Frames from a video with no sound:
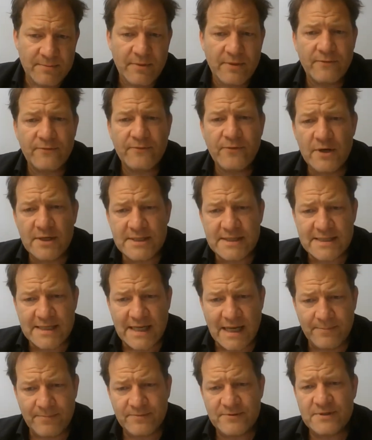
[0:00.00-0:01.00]
The first
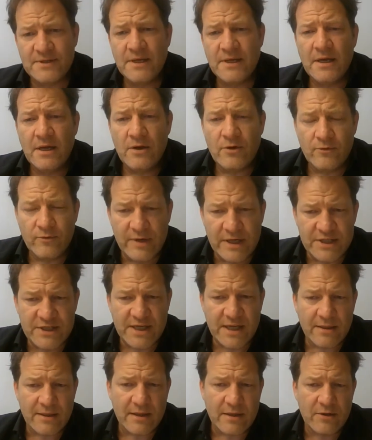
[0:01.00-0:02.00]
steps,
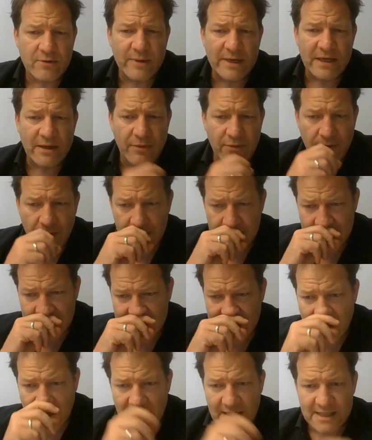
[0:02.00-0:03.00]
reaching the 2030
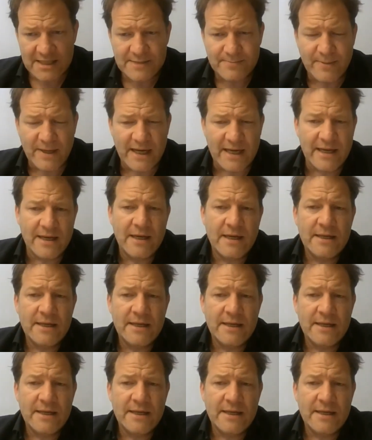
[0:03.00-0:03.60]
targets by